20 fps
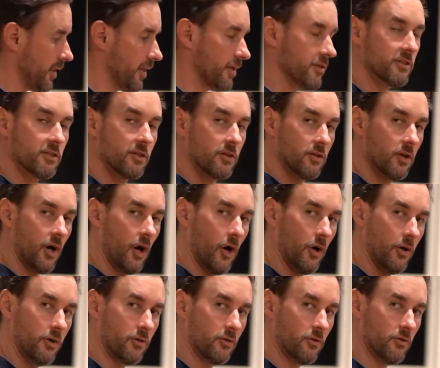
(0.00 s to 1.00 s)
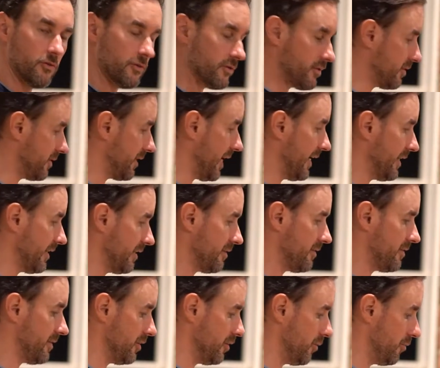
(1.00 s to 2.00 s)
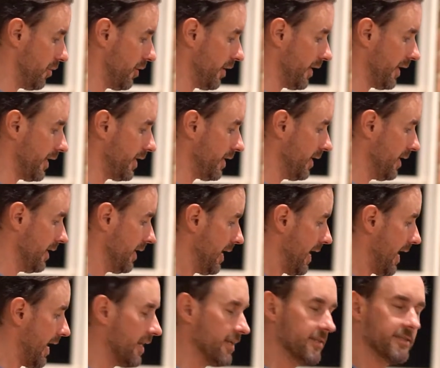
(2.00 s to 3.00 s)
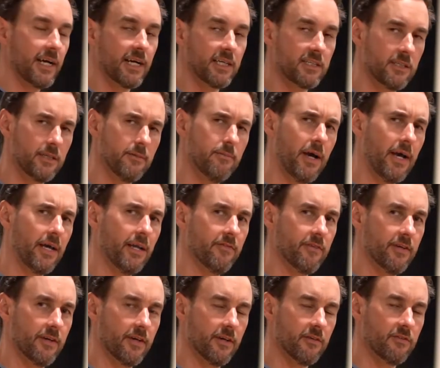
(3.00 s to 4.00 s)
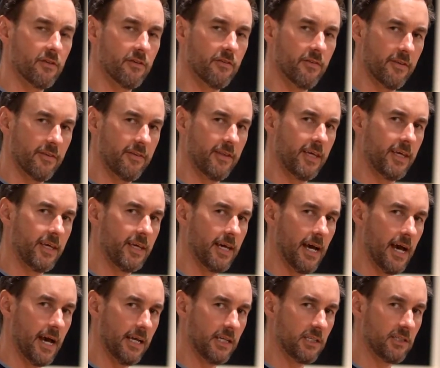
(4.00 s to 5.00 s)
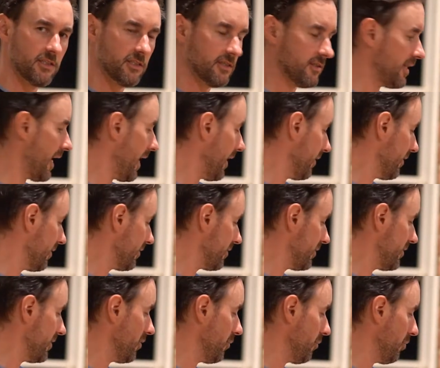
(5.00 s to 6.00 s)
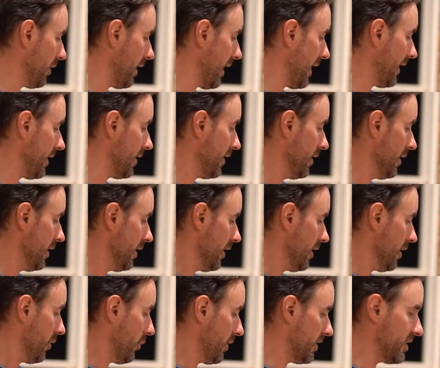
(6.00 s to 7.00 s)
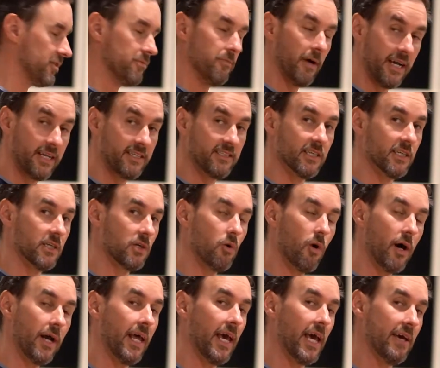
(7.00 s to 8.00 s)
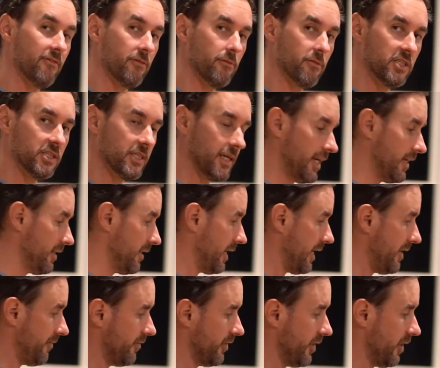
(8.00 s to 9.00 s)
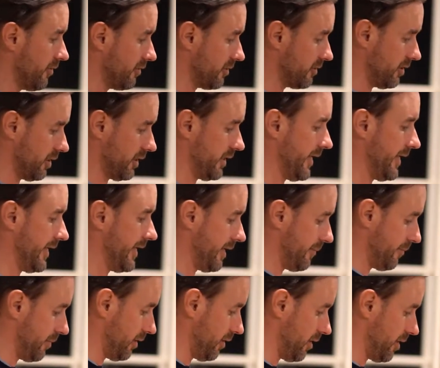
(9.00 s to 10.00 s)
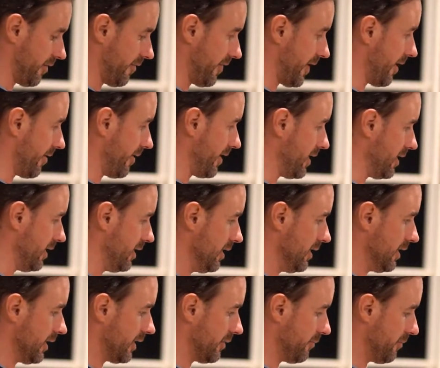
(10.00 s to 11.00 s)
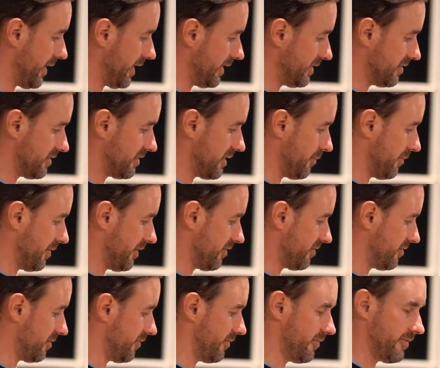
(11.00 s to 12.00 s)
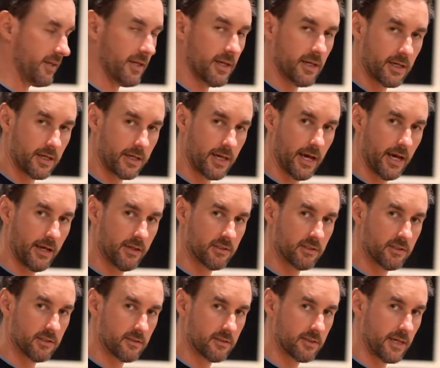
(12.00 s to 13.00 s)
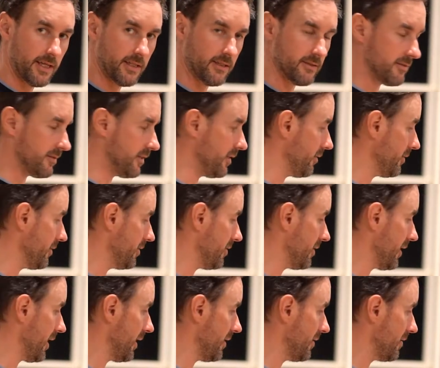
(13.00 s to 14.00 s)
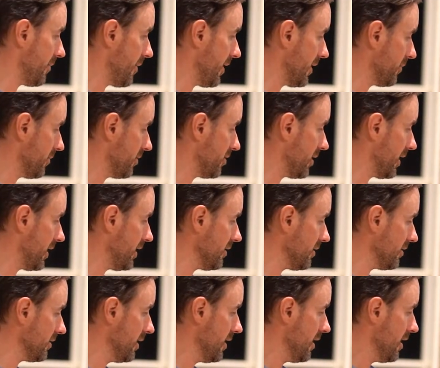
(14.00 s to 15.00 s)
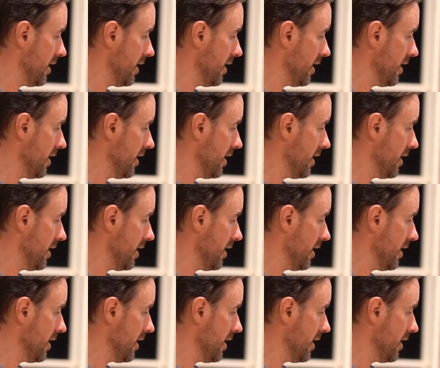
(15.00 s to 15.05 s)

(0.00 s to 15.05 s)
got a total stainless steel body, and it's actually made of a sort of a thicker gauge stainless steel plate, which makes it quite a heavy machine, even though it's not taking up a lot of area compared to some of the sort of thinner gauge stainless steel you see in some other machines.